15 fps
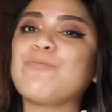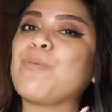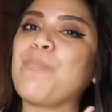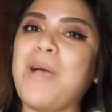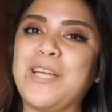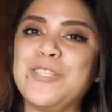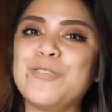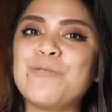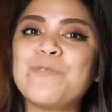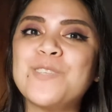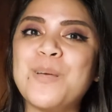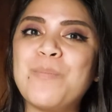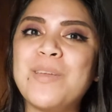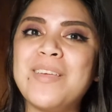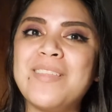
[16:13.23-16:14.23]
remind you of
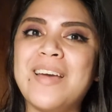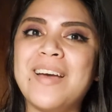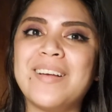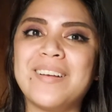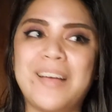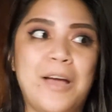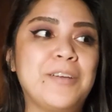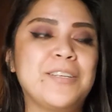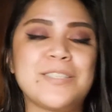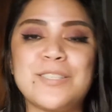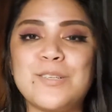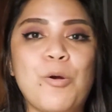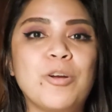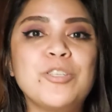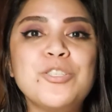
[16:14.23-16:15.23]
somebody that kind of
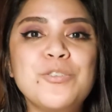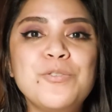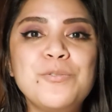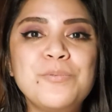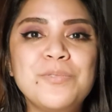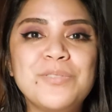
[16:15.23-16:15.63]
scarred you